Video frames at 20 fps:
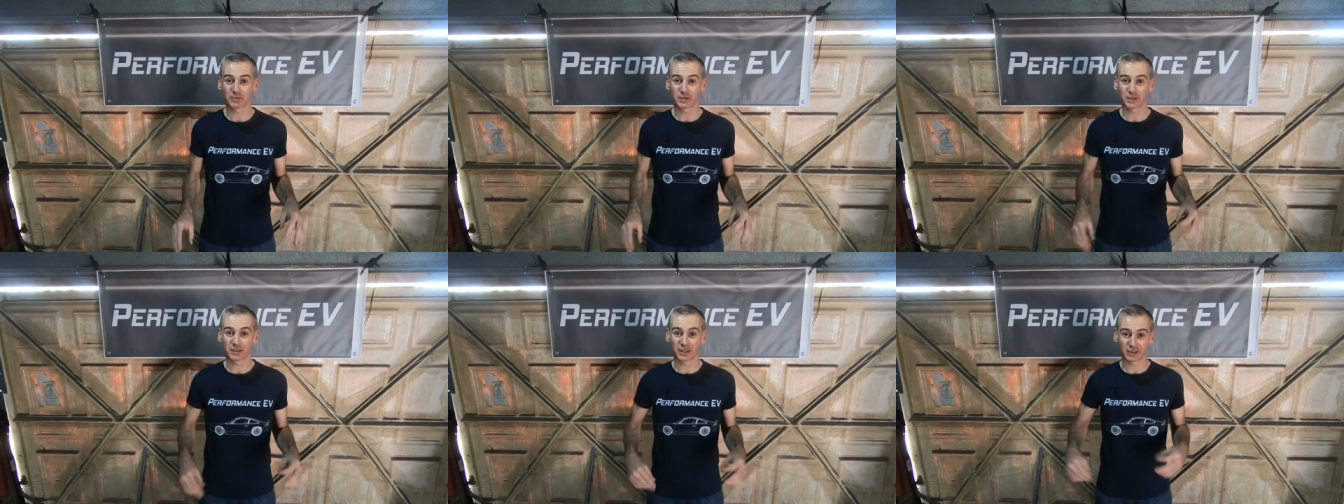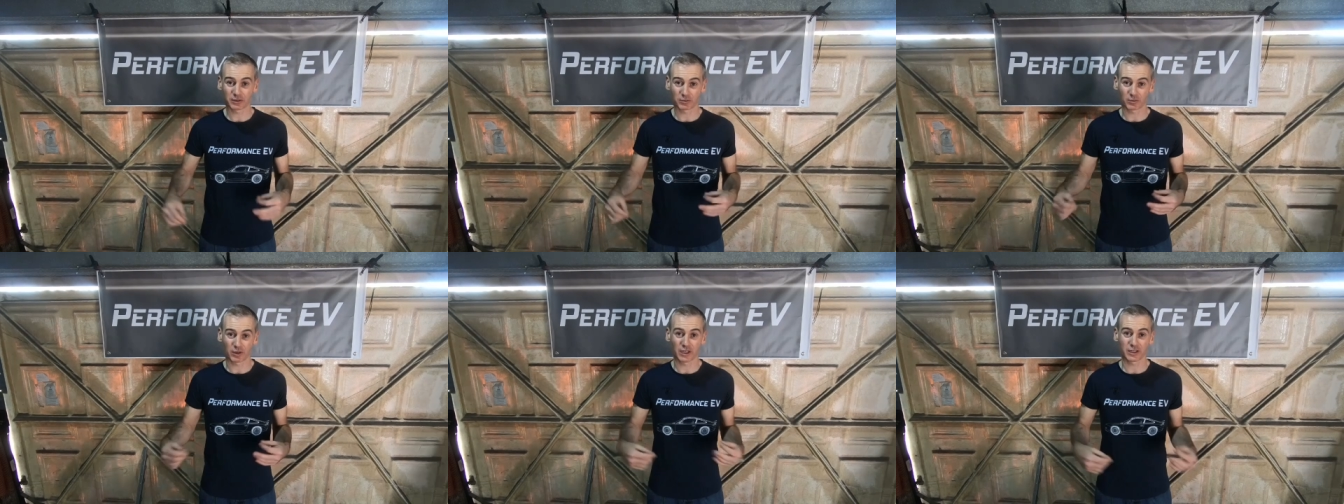So get
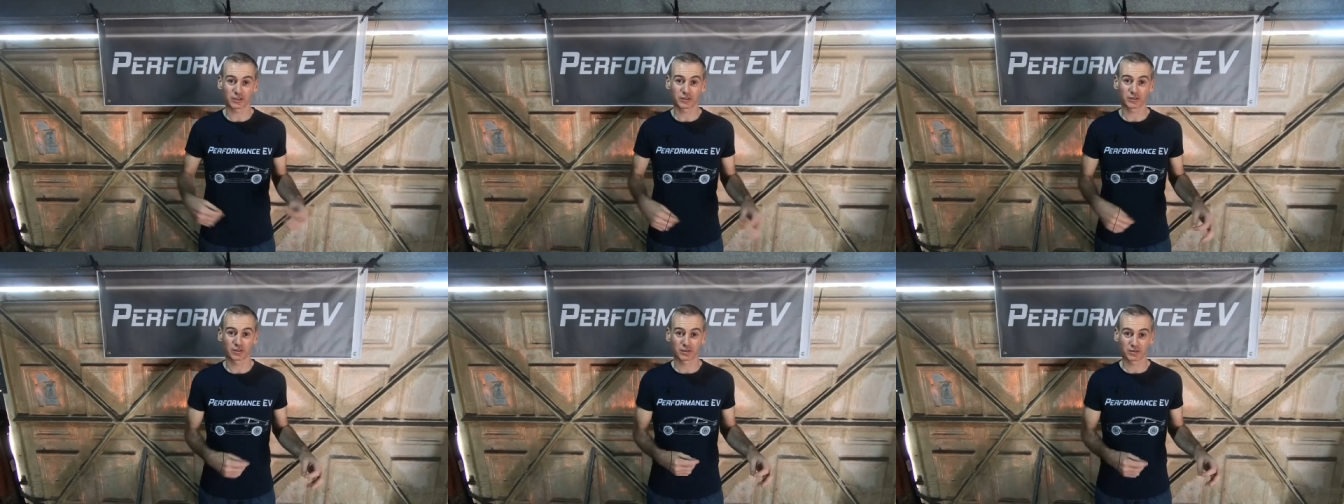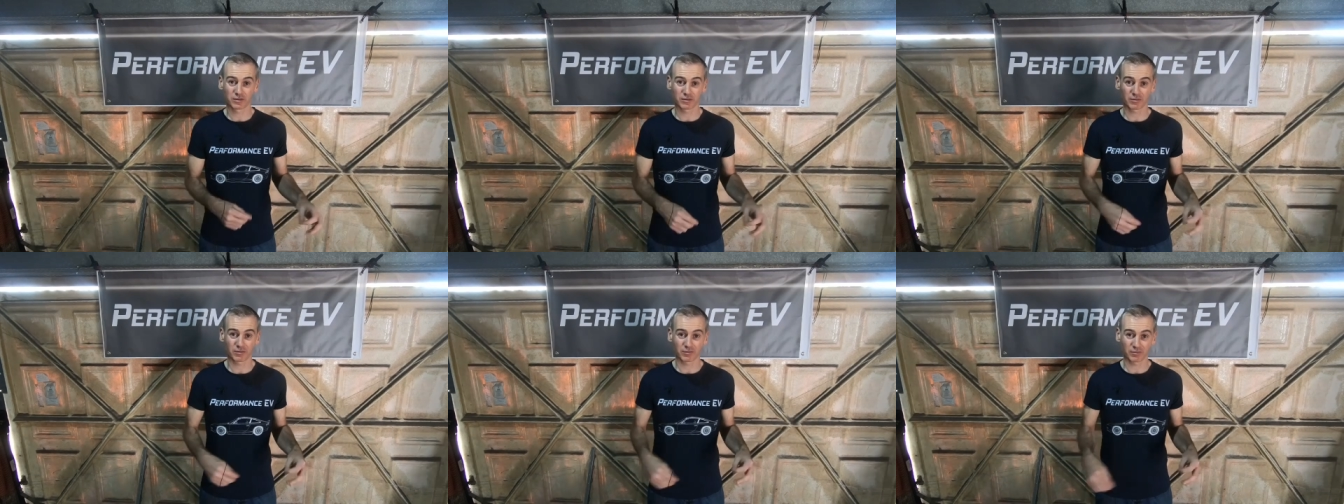the
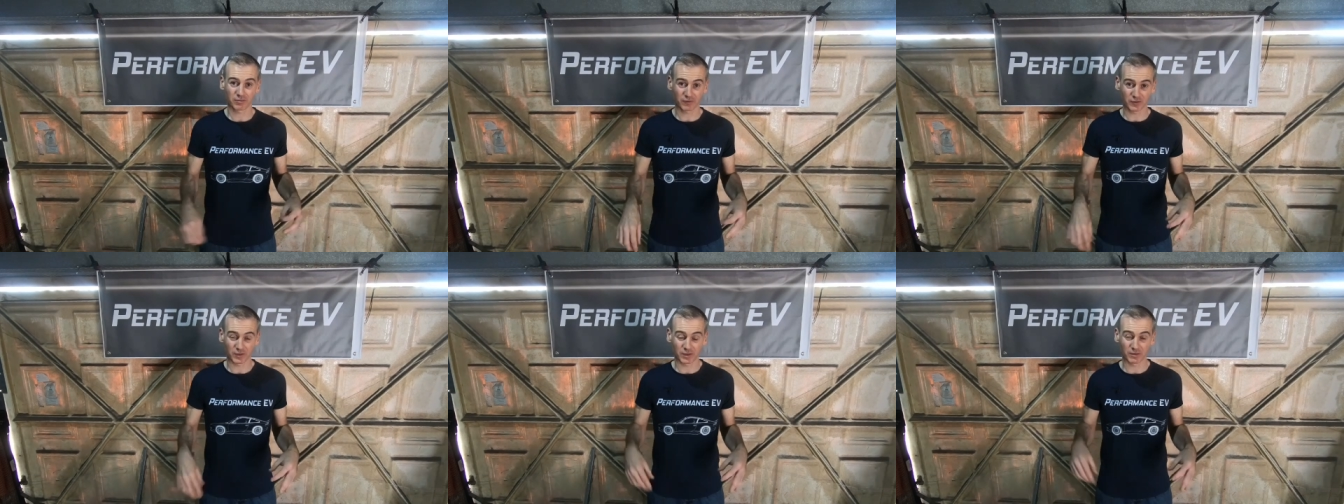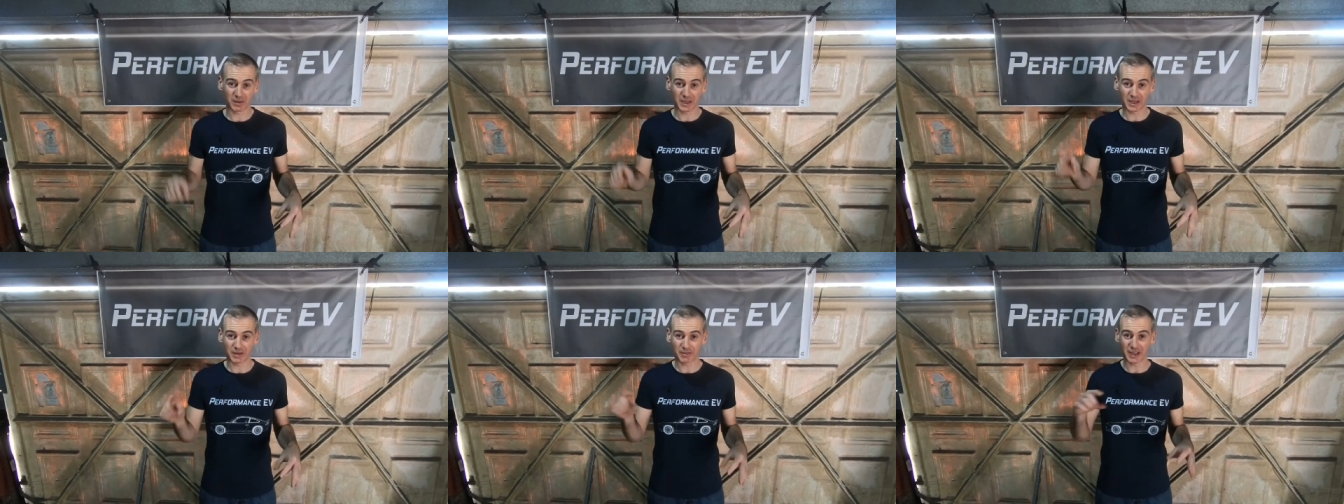wires for the
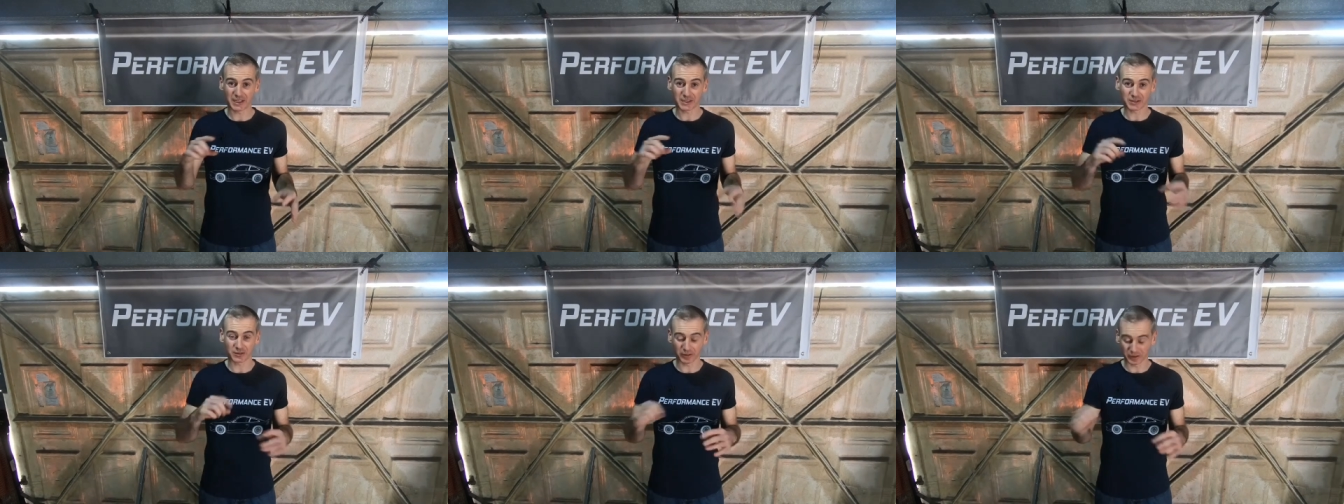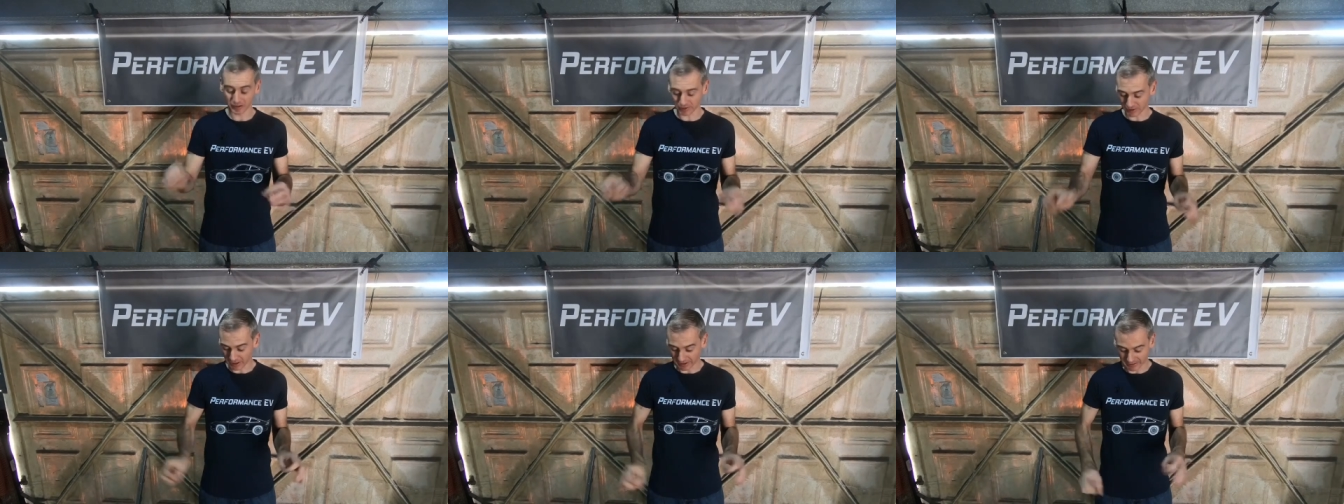BMS, all
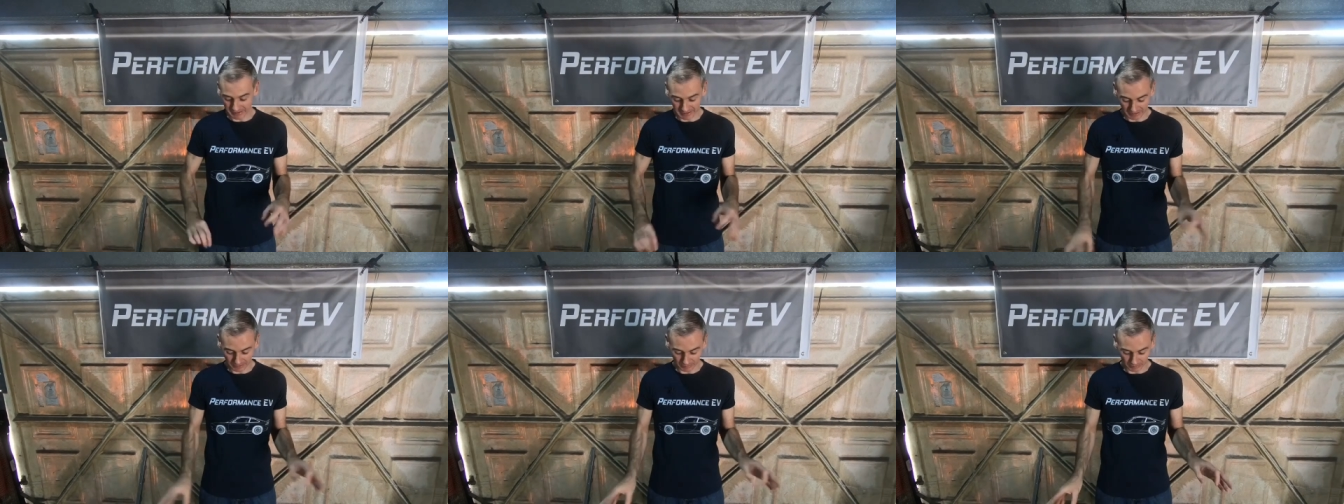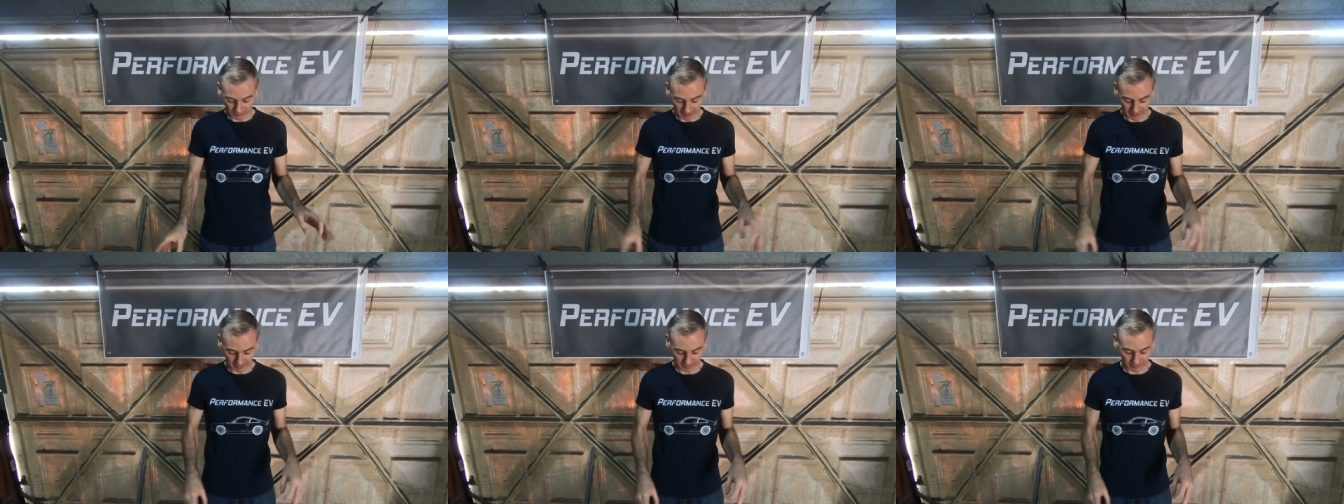those tiny little
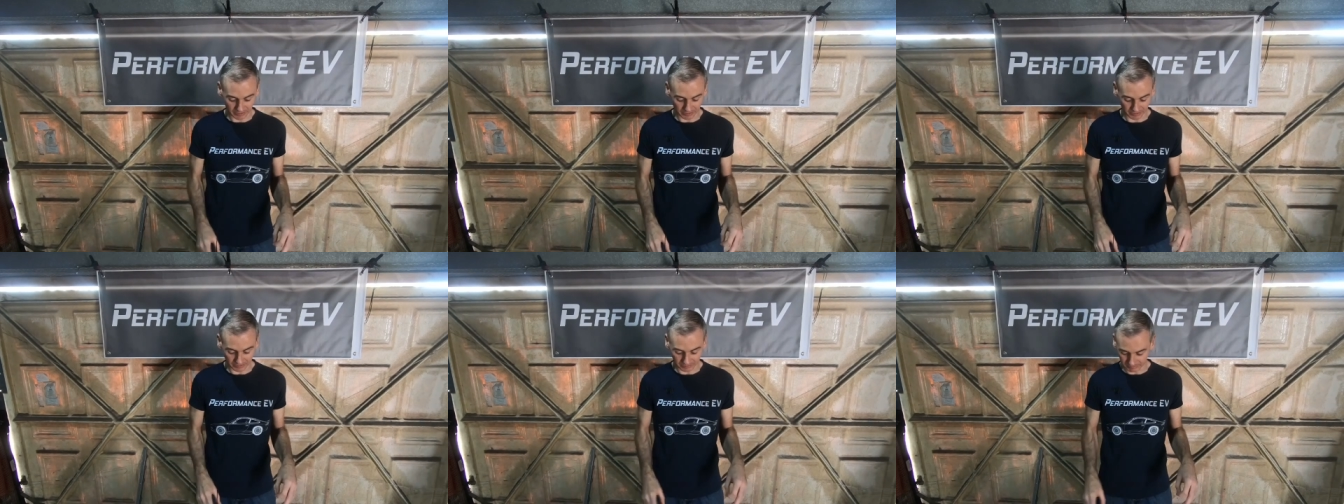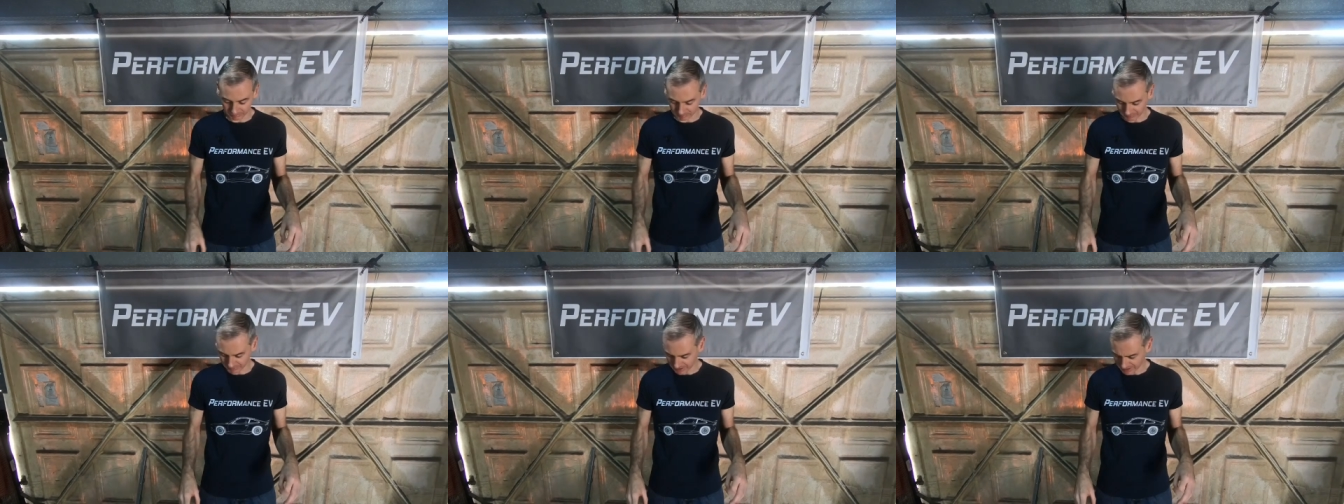wires, all
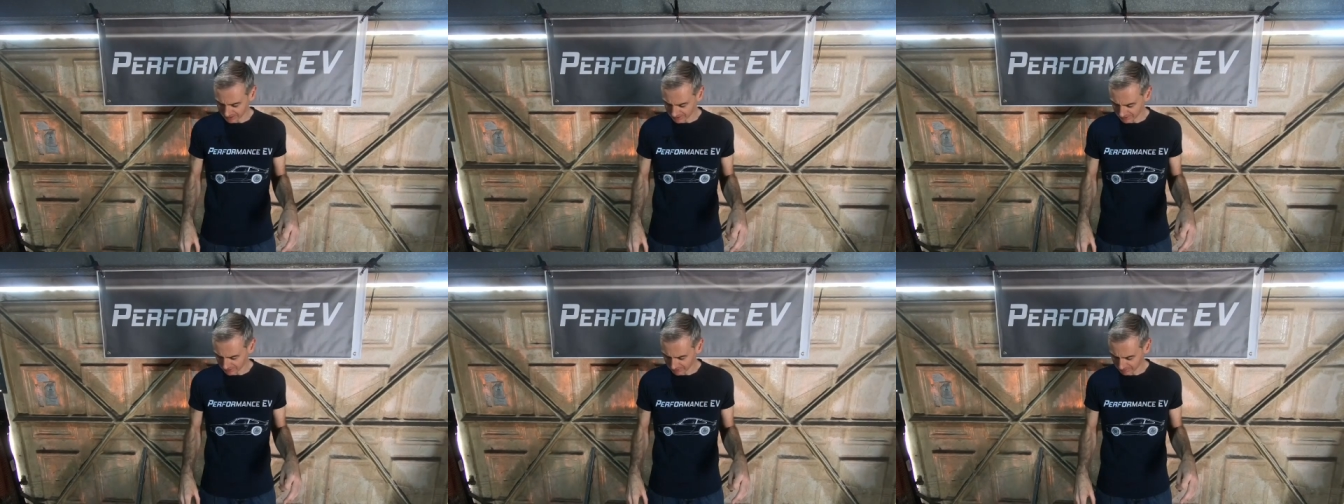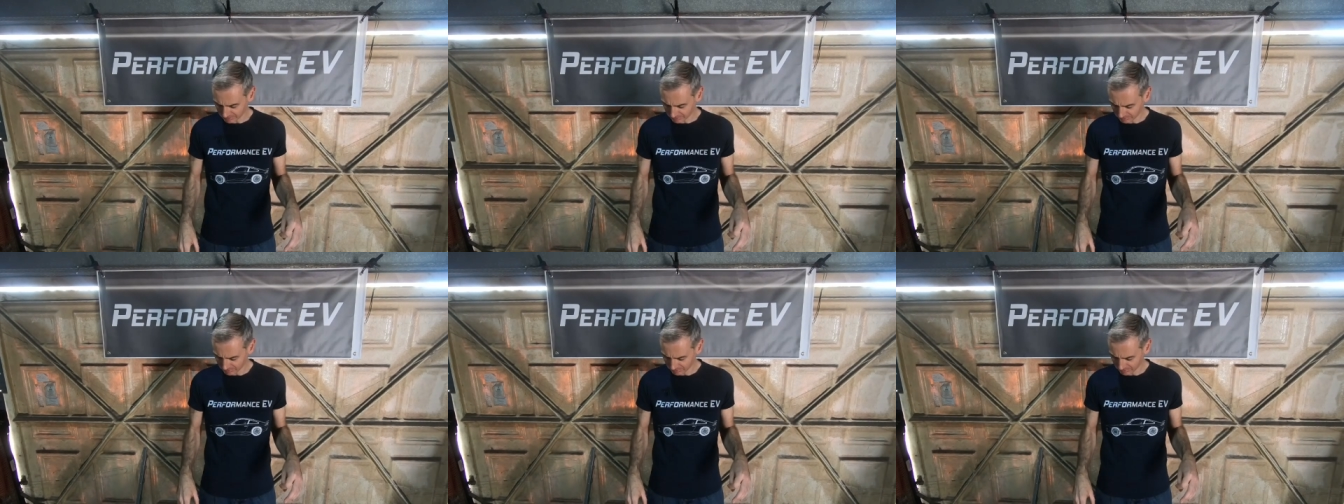90,